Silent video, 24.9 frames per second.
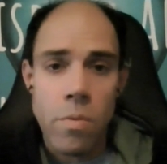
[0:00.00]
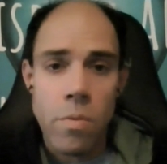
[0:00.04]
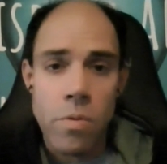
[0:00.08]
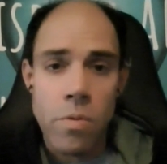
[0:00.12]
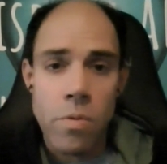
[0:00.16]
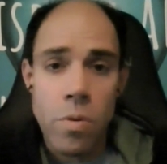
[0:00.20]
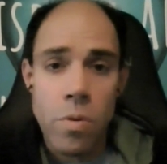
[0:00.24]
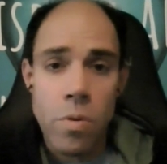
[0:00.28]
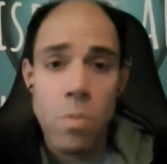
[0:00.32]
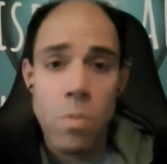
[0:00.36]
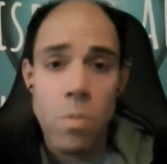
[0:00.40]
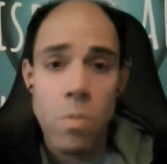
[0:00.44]

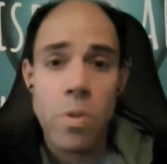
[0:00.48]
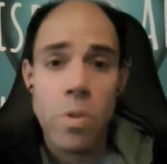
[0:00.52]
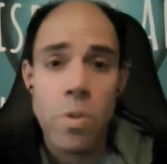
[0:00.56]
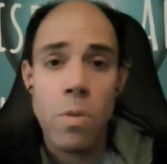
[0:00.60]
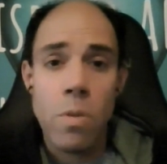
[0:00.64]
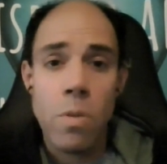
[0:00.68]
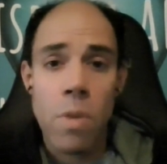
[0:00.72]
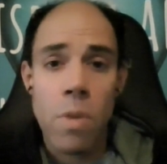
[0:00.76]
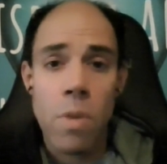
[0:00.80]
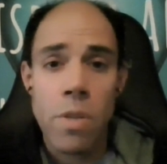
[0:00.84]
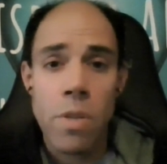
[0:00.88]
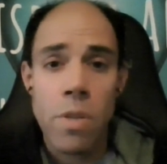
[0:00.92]
do what
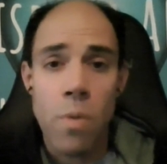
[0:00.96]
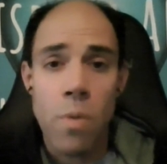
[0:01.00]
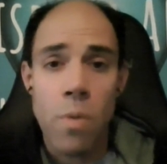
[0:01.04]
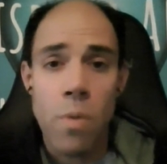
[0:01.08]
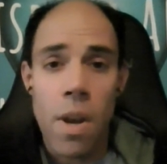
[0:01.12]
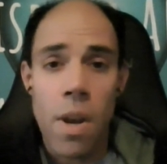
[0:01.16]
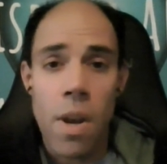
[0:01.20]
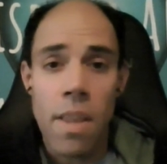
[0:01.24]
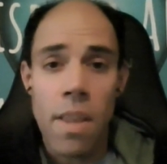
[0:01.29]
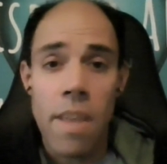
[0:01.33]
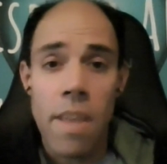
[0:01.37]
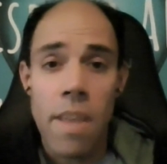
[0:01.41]
you want to do
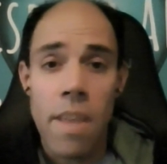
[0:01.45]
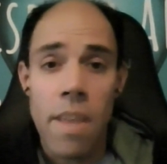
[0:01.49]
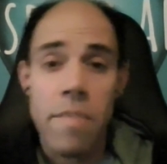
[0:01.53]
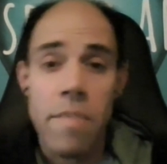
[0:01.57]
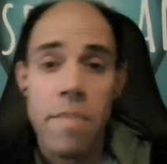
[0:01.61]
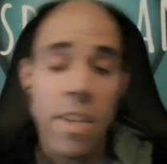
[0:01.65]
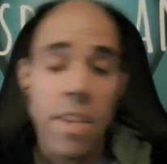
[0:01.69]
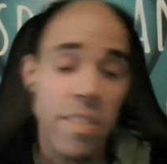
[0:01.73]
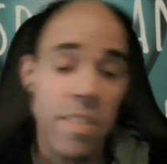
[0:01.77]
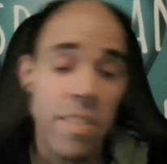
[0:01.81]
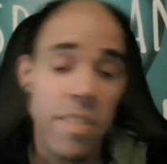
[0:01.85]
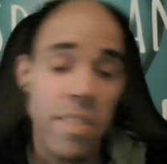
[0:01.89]
out of life,
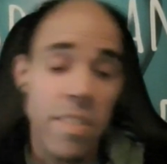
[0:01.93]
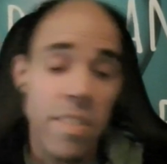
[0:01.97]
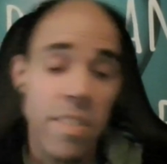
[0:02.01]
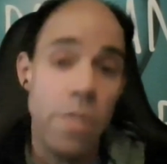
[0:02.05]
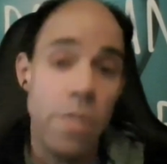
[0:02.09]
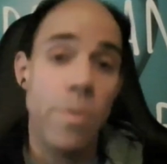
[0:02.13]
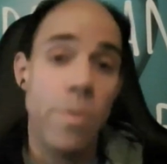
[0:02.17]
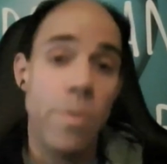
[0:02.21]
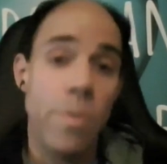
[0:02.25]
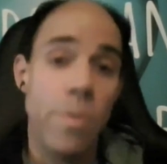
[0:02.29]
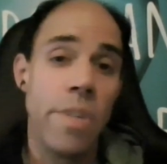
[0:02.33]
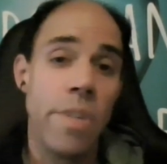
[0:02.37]
and
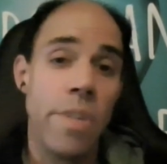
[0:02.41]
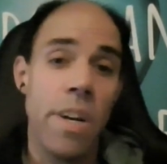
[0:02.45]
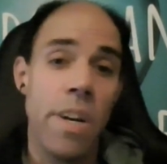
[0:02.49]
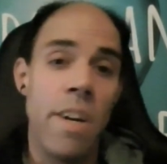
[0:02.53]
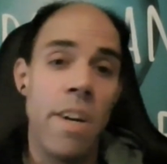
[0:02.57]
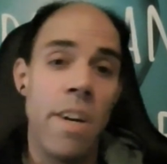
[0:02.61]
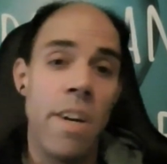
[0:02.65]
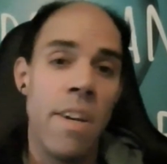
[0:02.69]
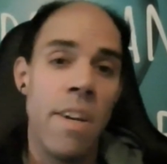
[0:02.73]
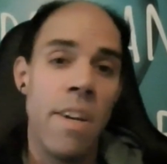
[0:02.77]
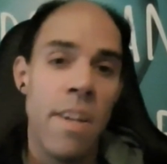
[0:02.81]
continue to,